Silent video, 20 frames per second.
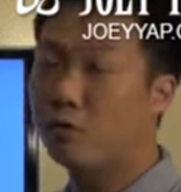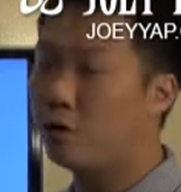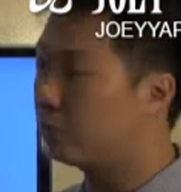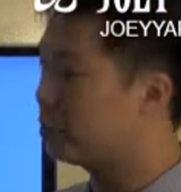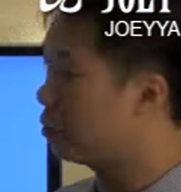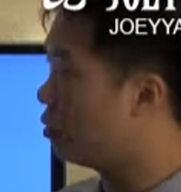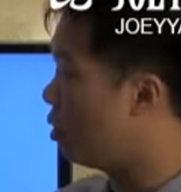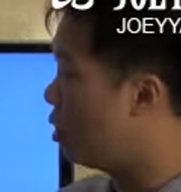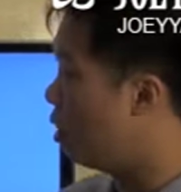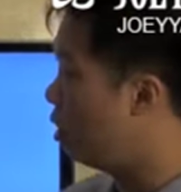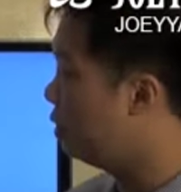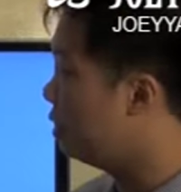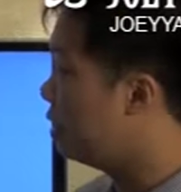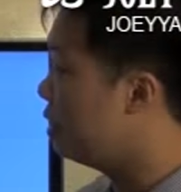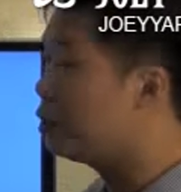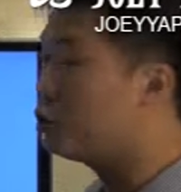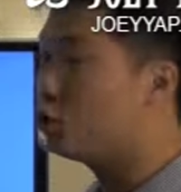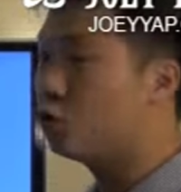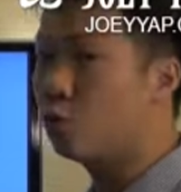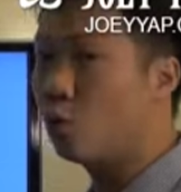forth. So all
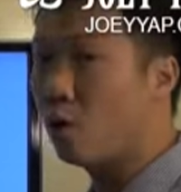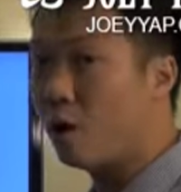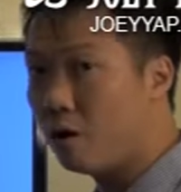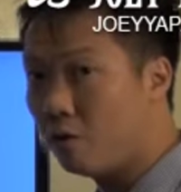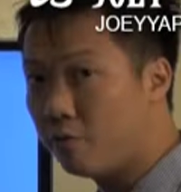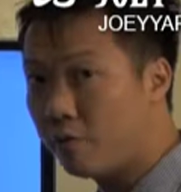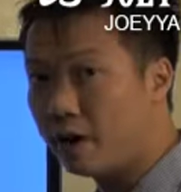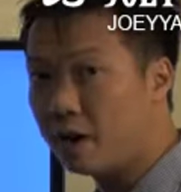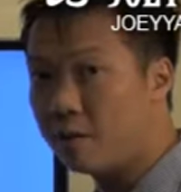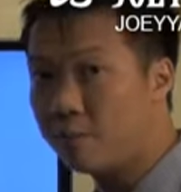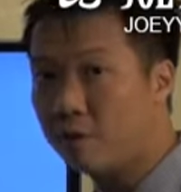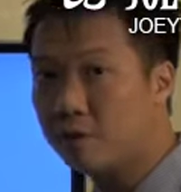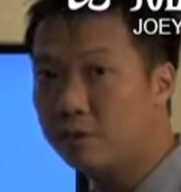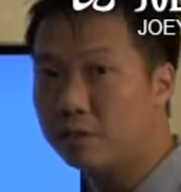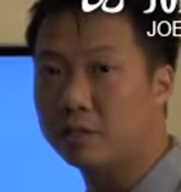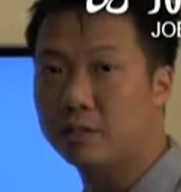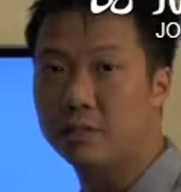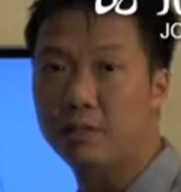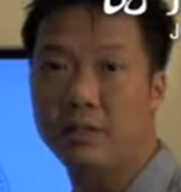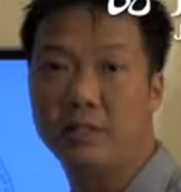the 12 animals
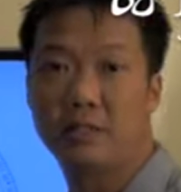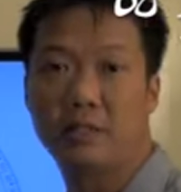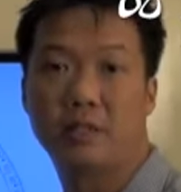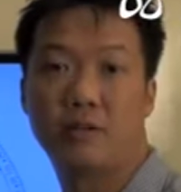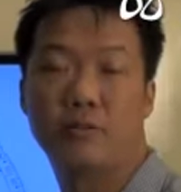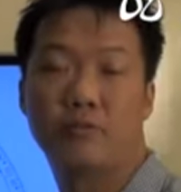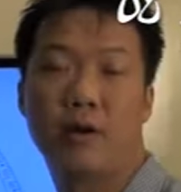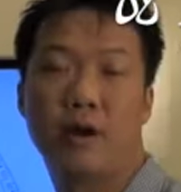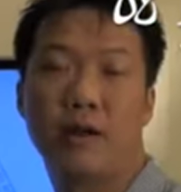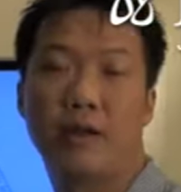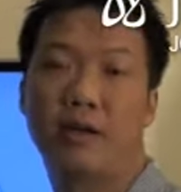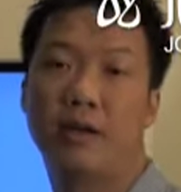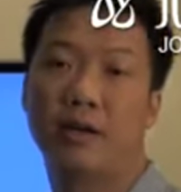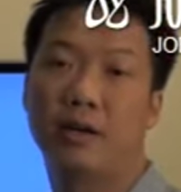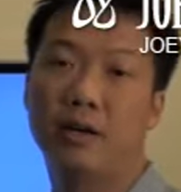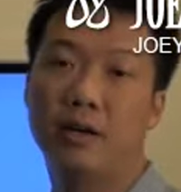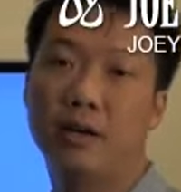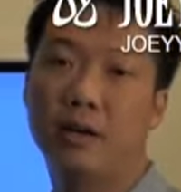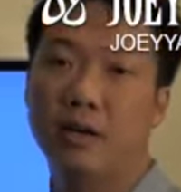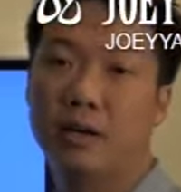is listed right here.
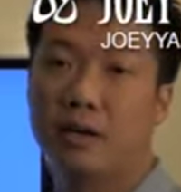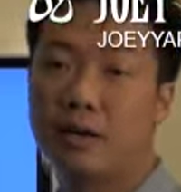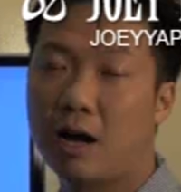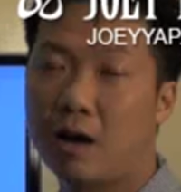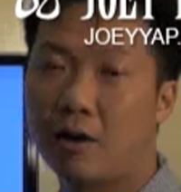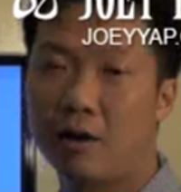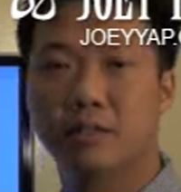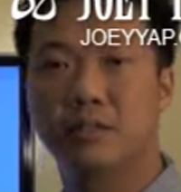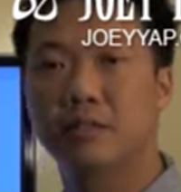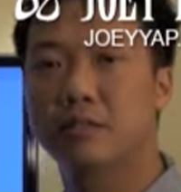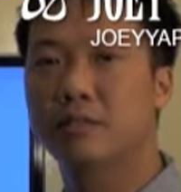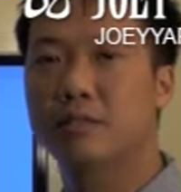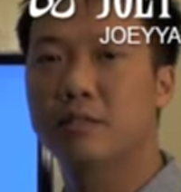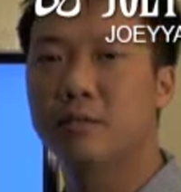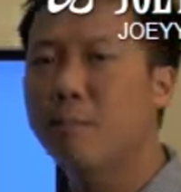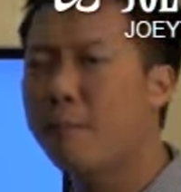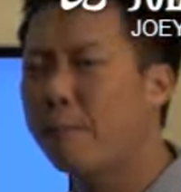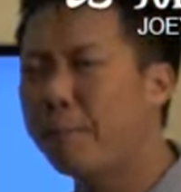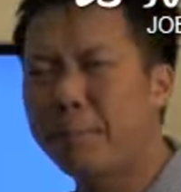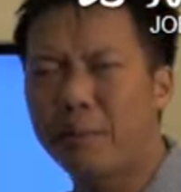Now, as a
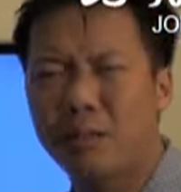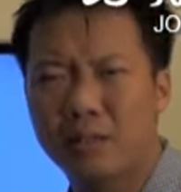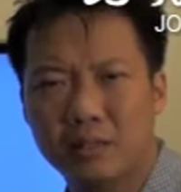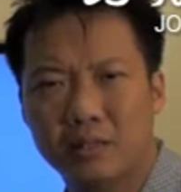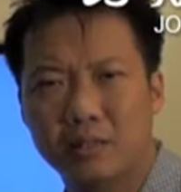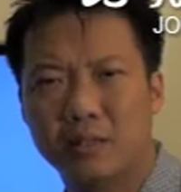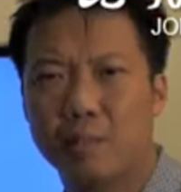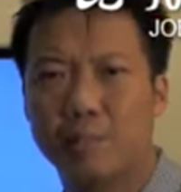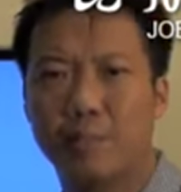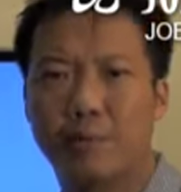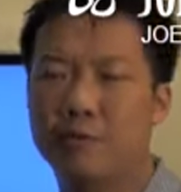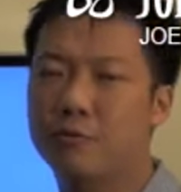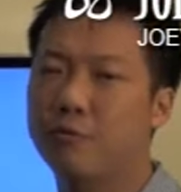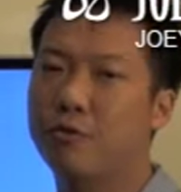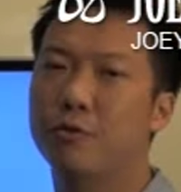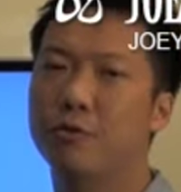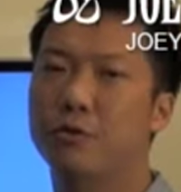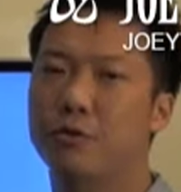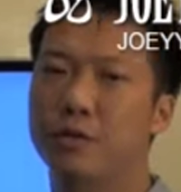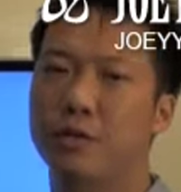simple
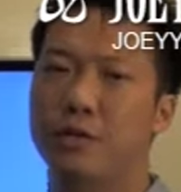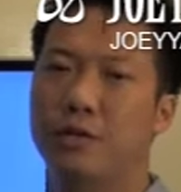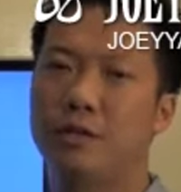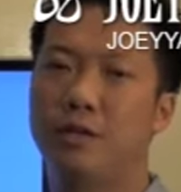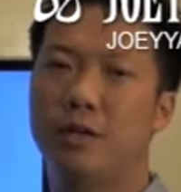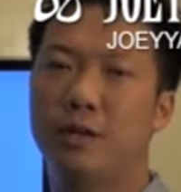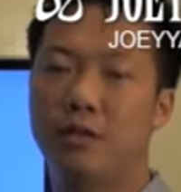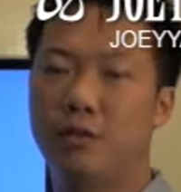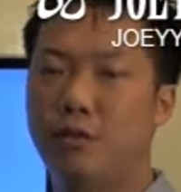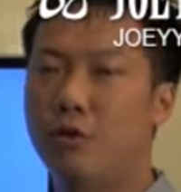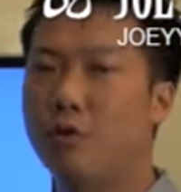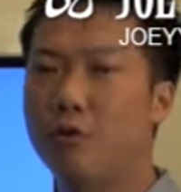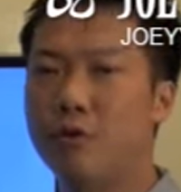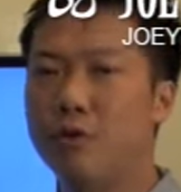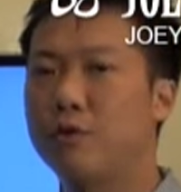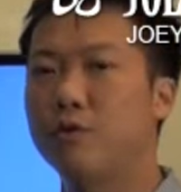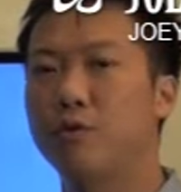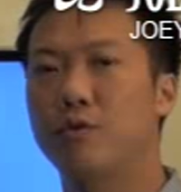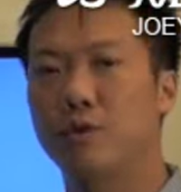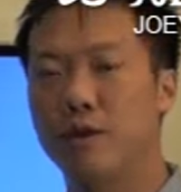Feng Shui theory
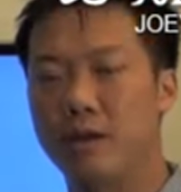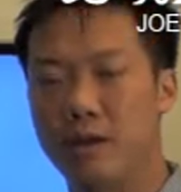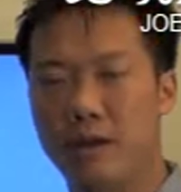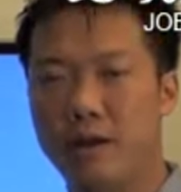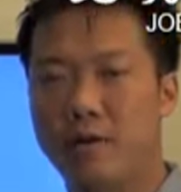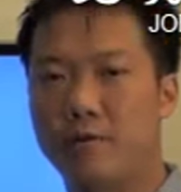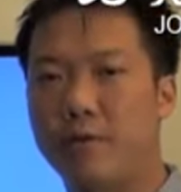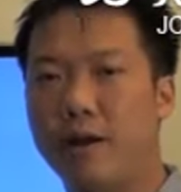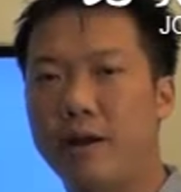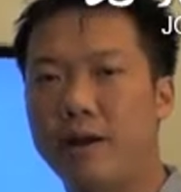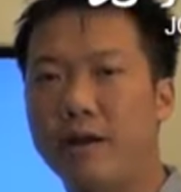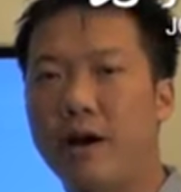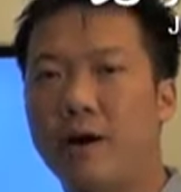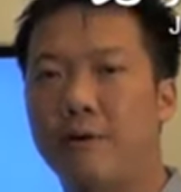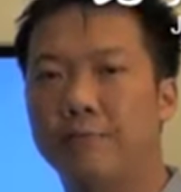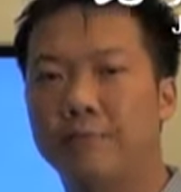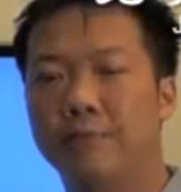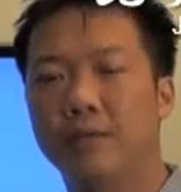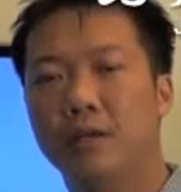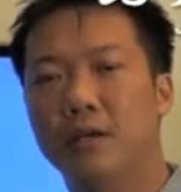you could learn right
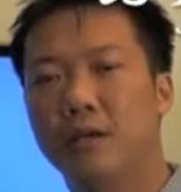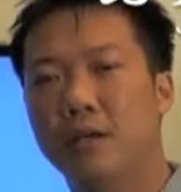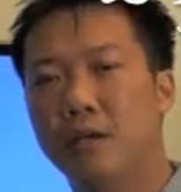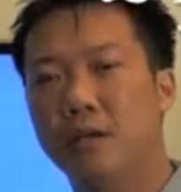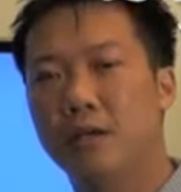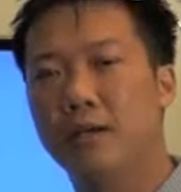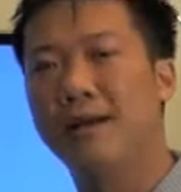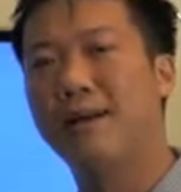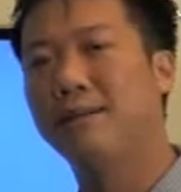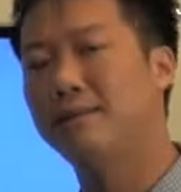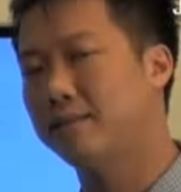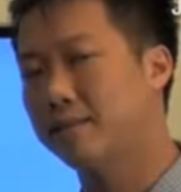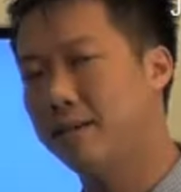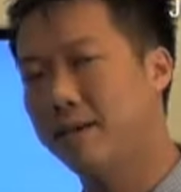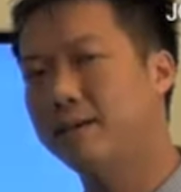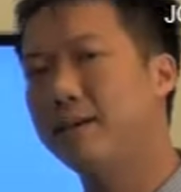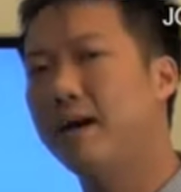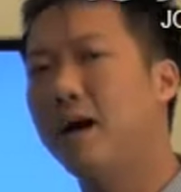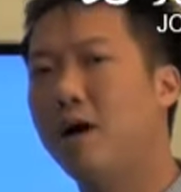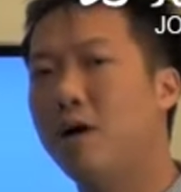now. Let's
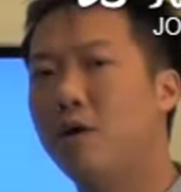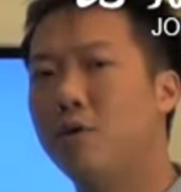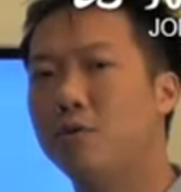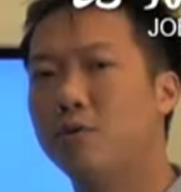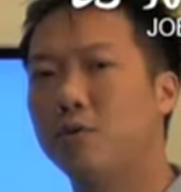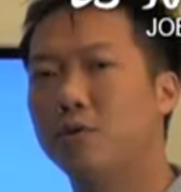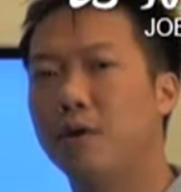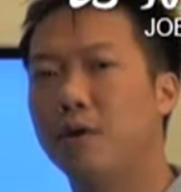say now